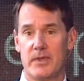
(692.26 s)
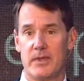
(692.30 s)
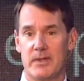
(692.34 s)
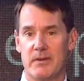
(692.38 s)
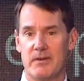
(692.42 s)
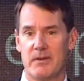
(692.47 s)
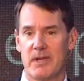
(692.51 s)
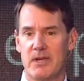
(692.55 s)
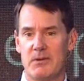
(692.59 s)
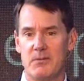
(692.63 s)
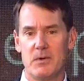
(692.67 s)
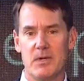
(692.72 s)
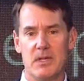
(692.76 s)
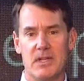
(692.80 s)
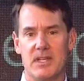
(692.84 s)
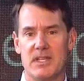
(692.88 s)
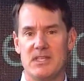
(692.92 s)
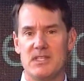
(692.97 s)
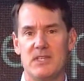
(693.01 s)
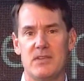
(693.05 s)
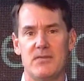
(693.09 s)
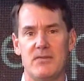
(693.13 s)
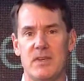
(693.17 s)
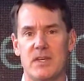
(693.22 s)
Right? Real
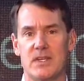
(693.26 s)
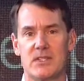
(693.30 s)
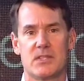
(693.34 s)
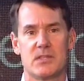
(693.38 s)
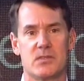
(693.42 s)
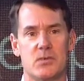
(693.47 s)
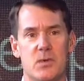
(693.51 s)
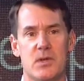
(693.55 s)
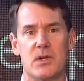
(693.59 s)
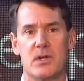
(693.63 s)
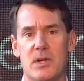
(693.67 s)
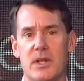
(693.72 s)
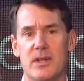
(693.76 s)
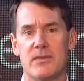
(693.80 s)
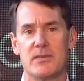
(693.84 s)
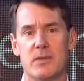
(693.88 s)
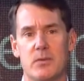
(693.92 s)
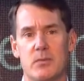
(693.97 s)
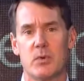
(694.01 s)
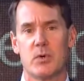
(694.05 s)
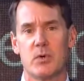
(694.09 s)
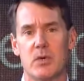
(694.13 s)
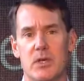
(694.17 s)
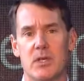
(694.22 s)
easy fixes. We don't have to
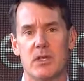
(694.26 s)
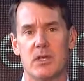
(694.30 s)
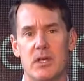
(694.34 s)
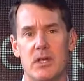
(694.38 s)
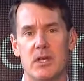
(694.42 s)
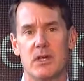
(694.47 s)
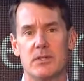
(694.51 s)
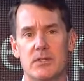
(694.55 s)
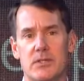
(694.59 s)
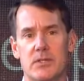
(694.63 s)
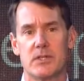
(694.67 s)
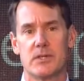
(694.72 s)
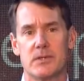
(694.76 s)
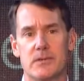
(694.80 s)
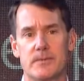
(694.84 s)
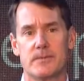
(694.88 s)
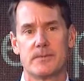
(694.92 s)
boil the ocean.